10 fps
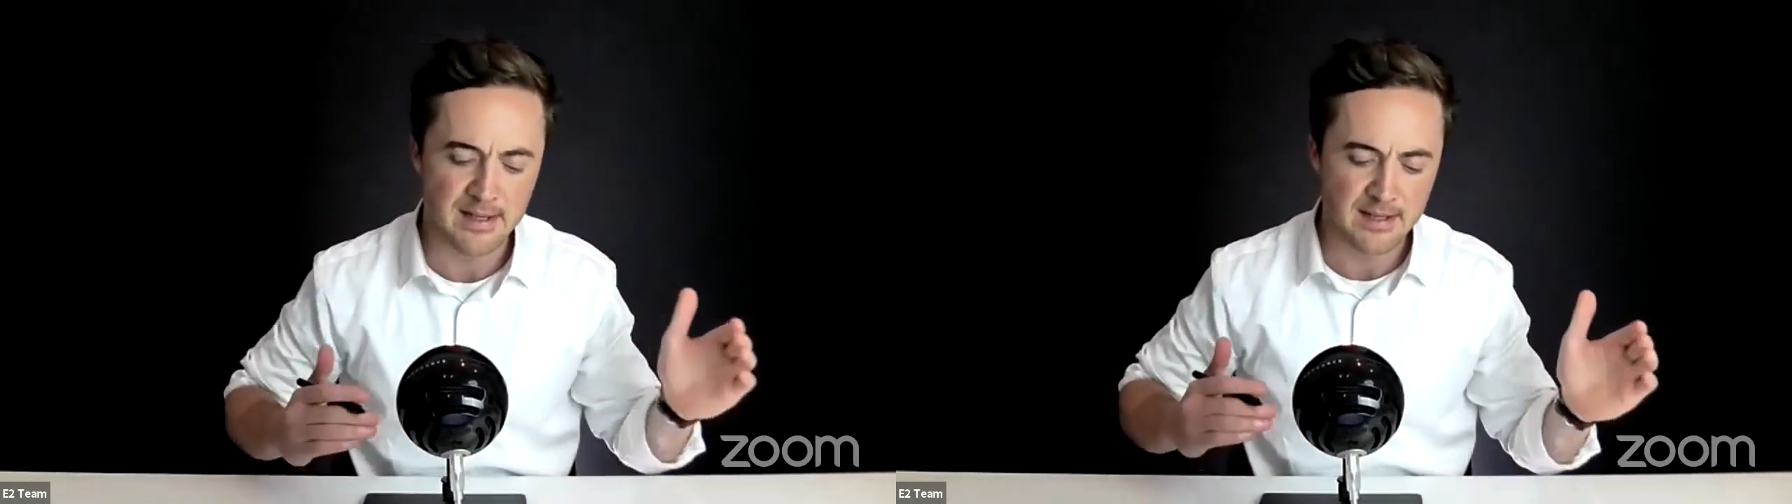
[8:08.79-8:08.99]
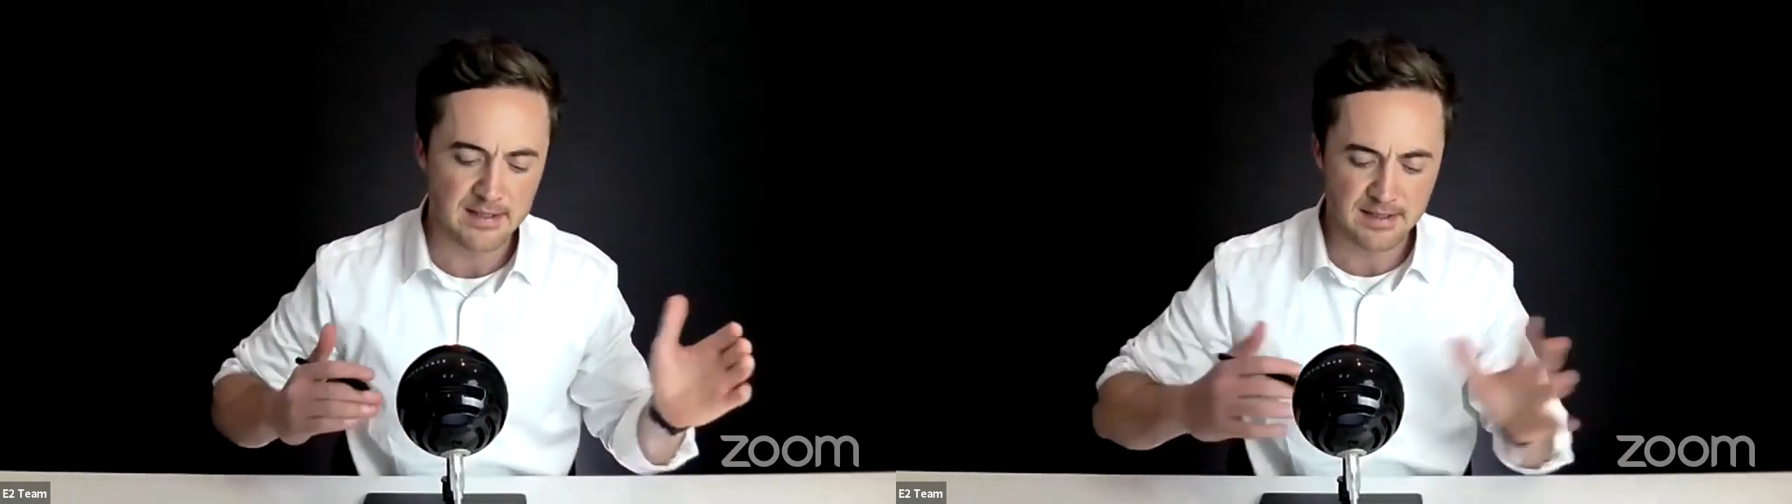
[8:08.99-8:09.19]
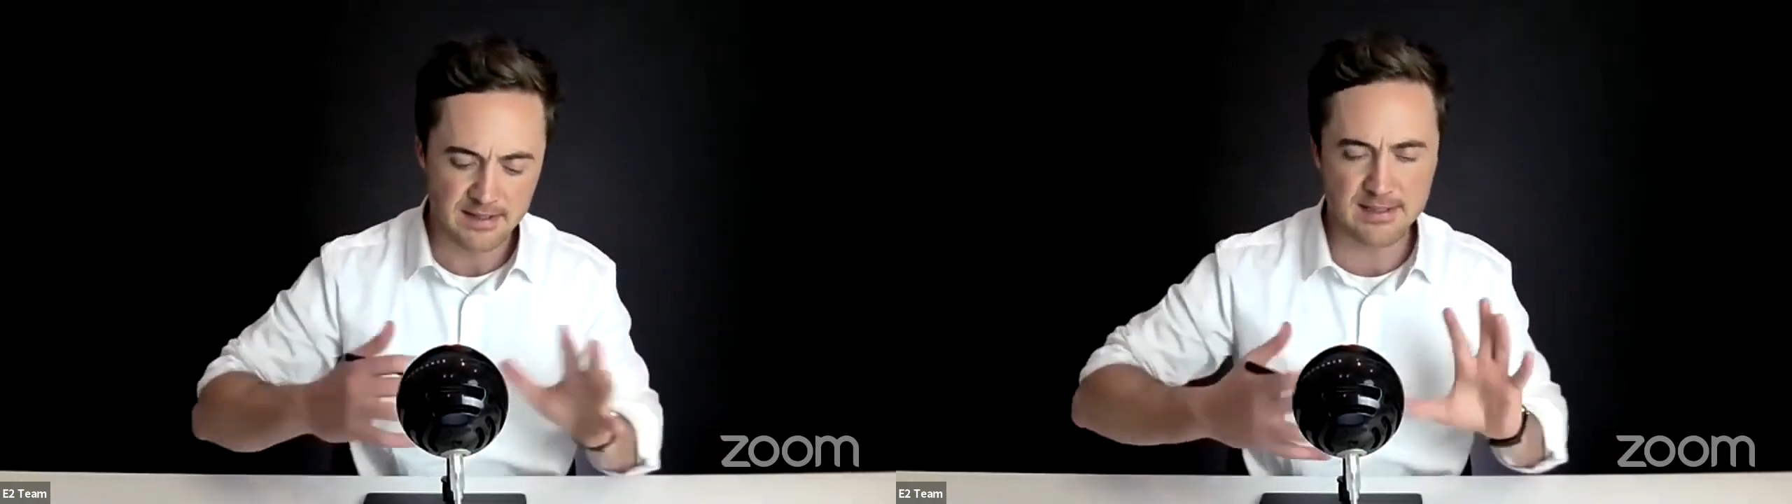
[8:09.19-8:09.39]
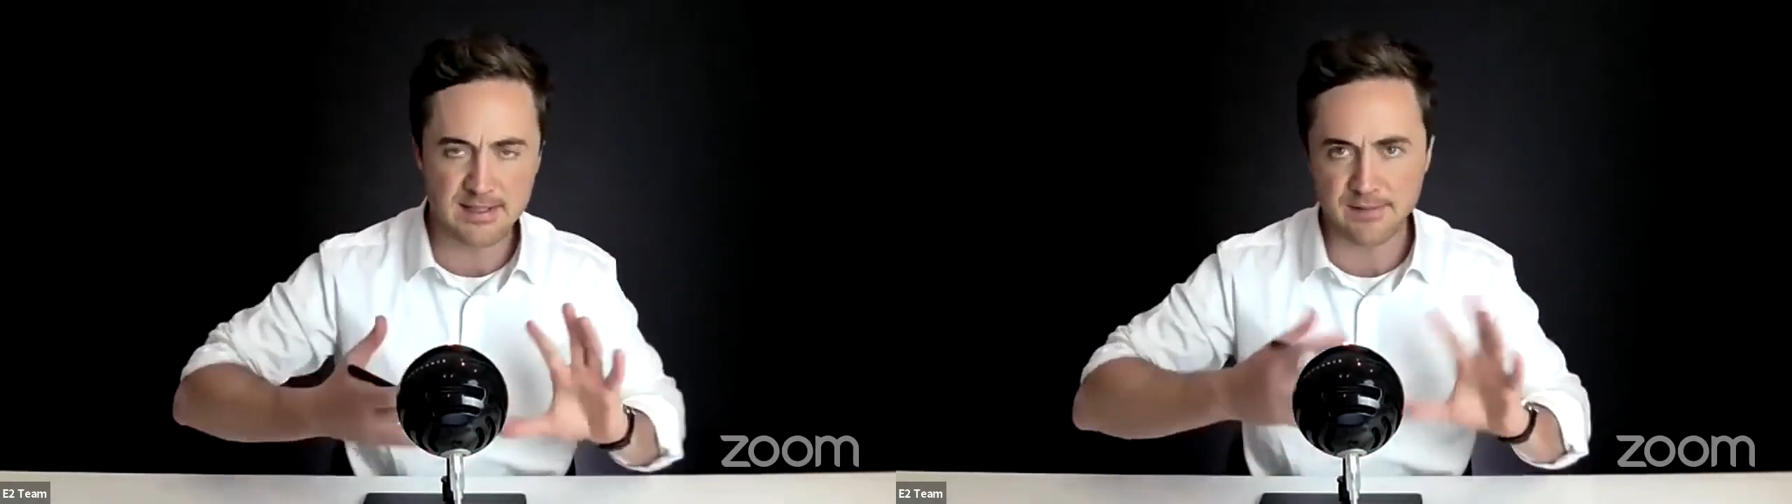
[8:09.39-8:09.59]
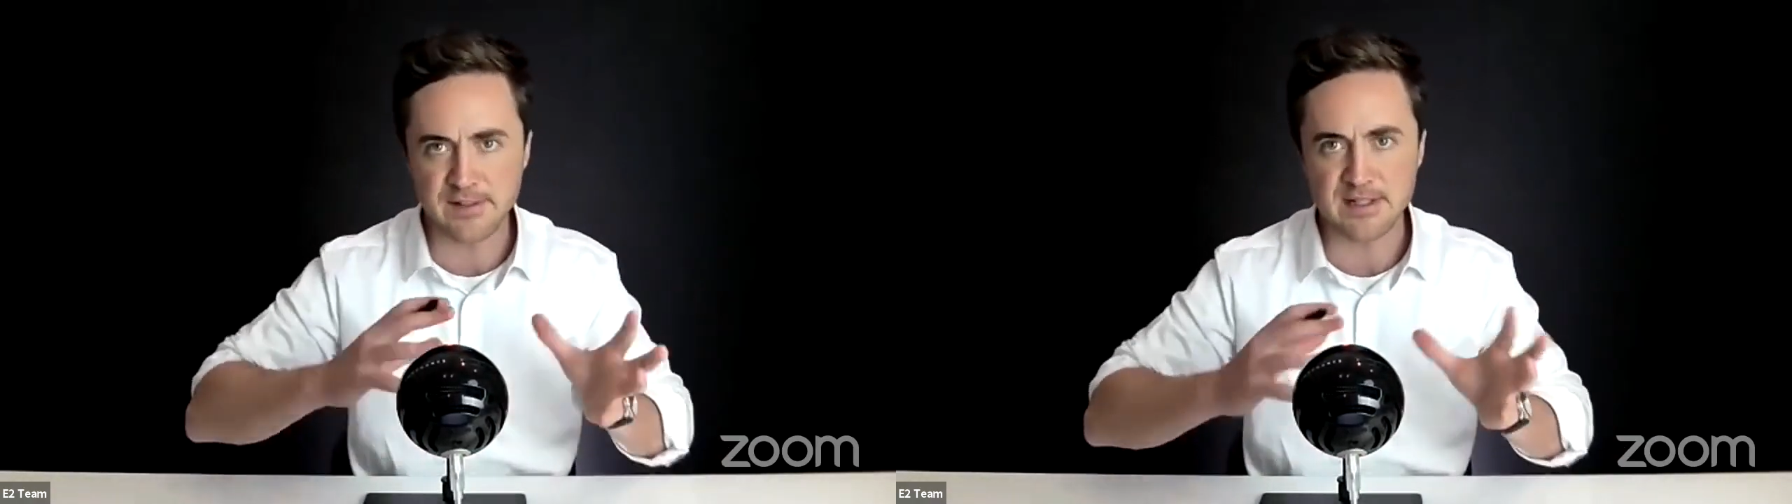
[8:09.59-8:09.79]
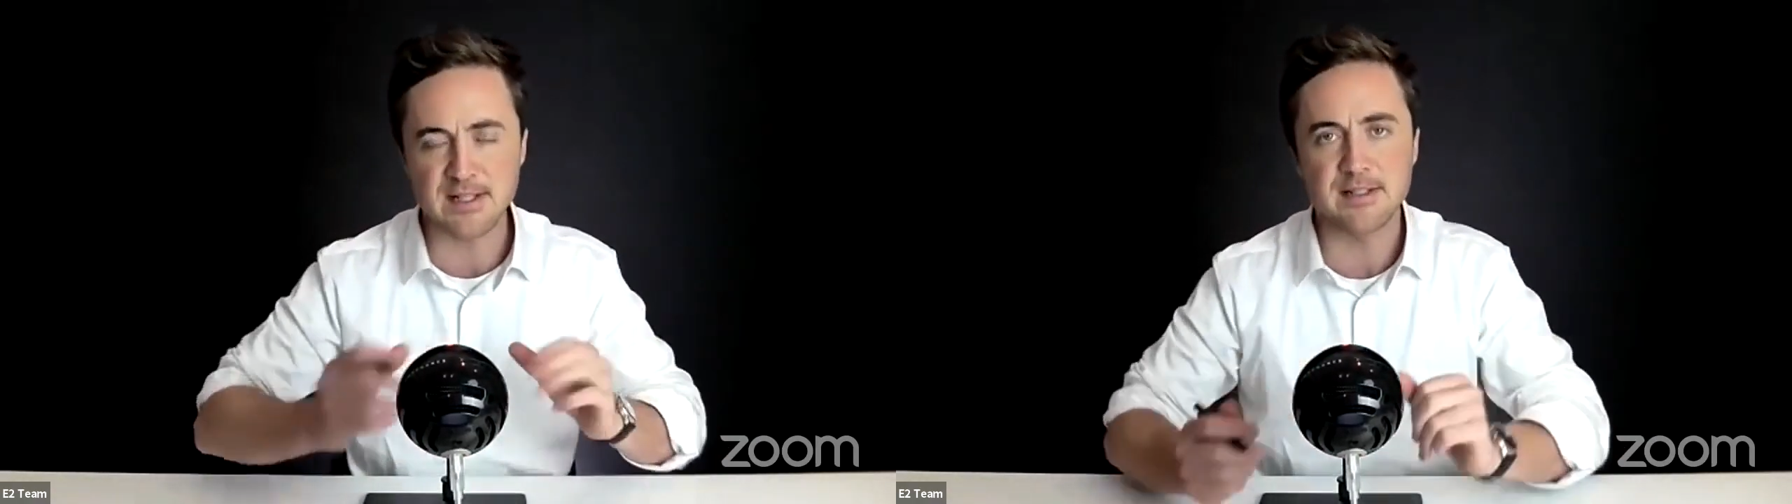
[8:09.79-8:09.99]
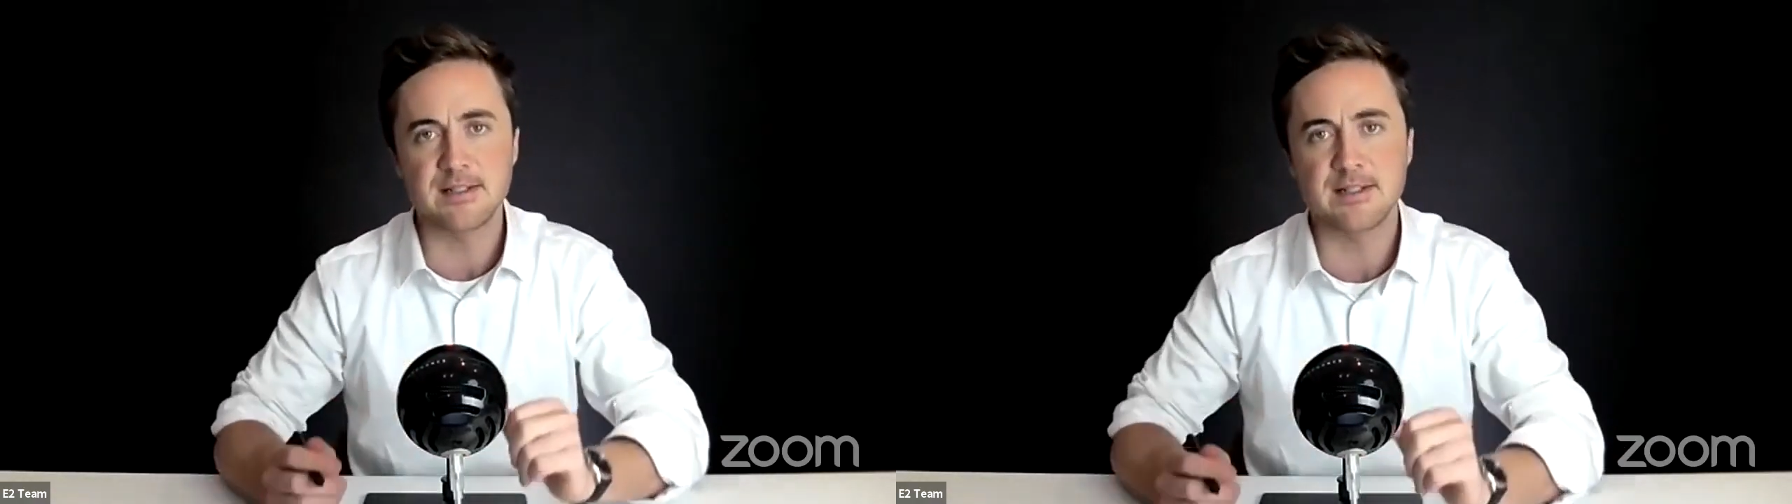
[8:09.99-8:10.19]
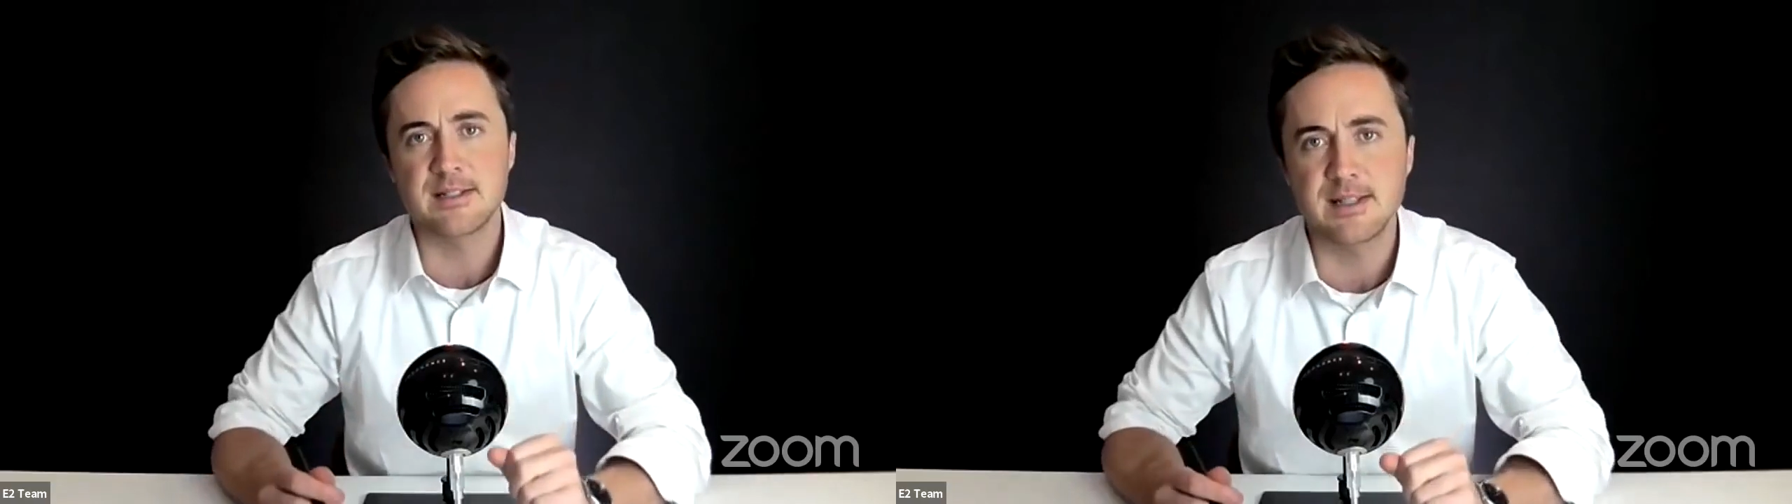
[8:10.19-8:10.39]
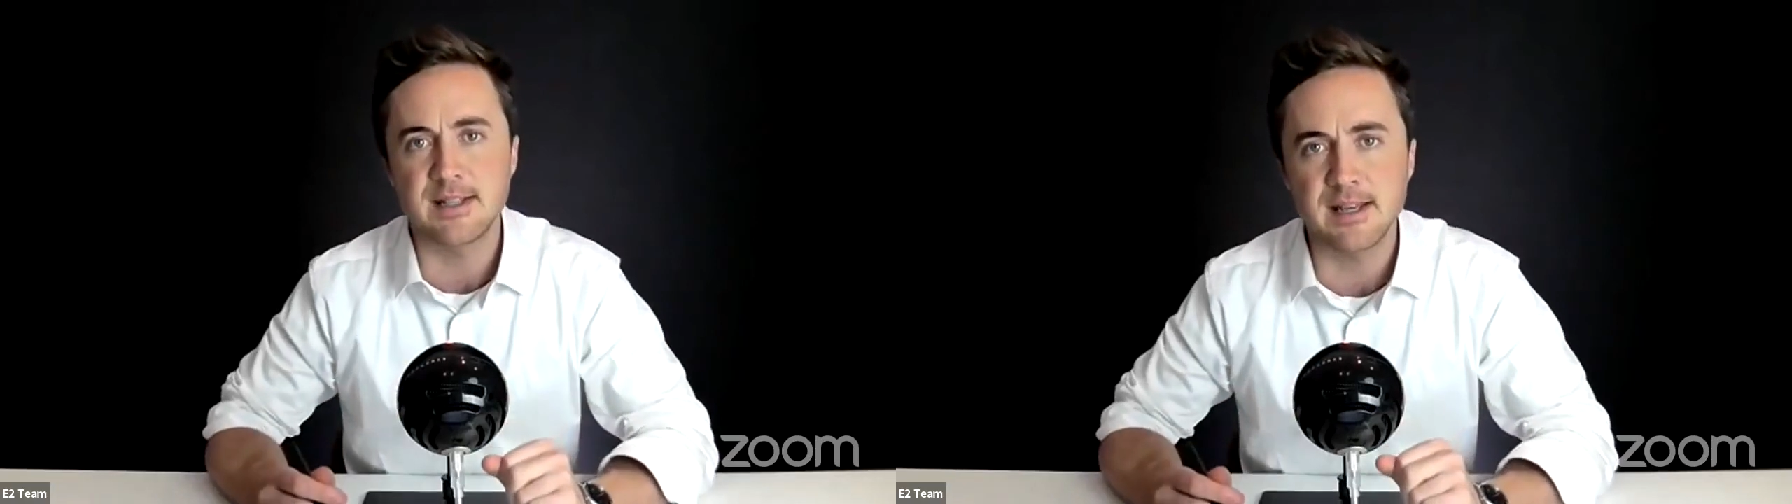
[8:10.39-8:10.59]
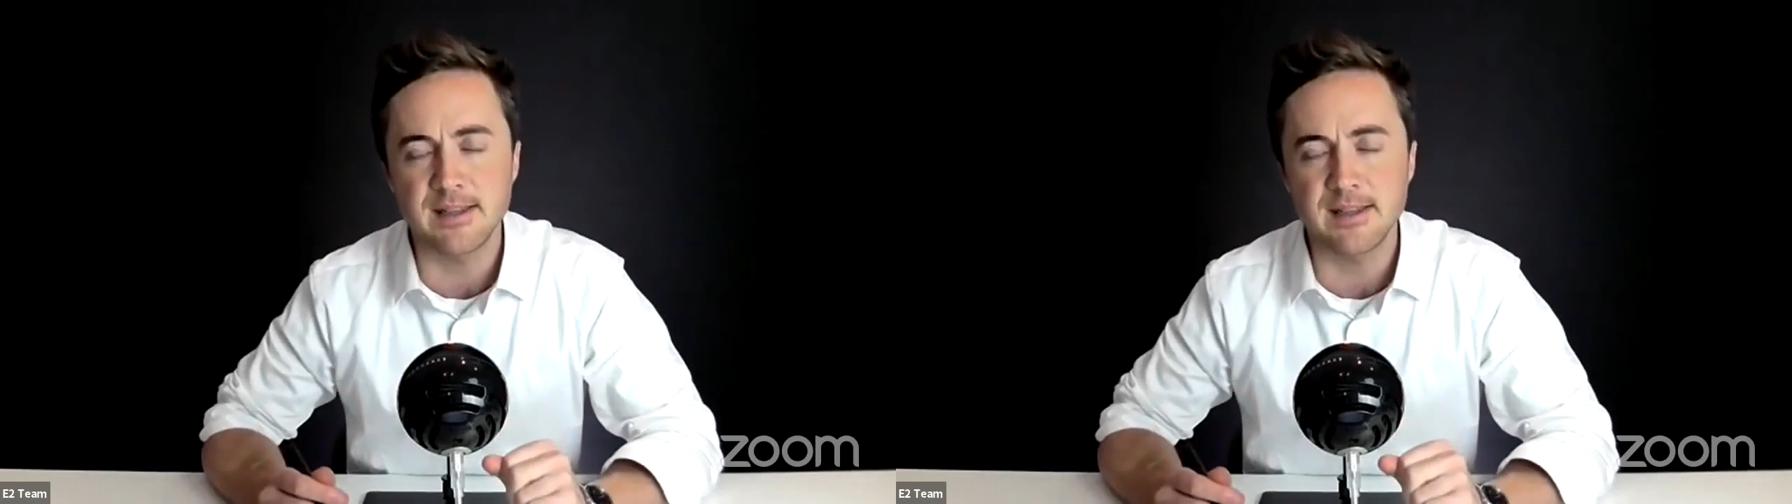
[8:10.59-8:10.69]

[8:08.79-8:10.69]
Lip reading: so you stuff your sentences together,